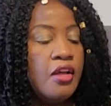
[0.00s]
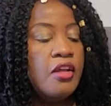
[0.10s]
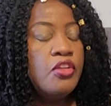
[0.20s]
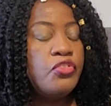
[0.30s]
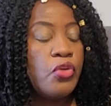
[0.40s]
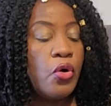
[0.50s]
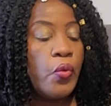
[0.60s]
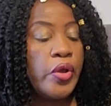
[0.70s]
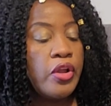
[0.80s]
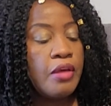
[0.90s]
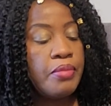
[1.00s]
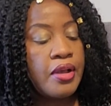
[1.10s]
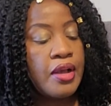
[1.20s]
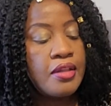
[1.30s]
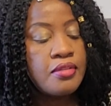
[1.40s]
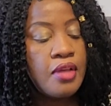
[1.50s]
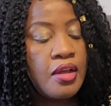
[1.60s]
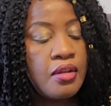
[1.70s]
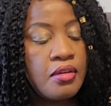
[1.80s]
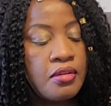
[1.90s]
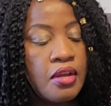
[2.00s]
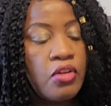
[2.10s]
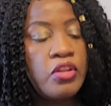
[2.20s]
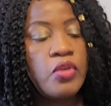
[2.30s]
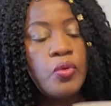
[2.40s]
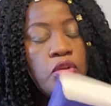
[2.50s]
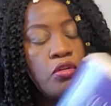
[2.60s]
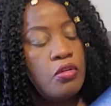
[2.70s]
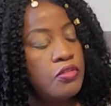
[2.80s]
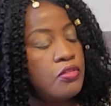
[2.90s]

So we're gonna be tackling what we call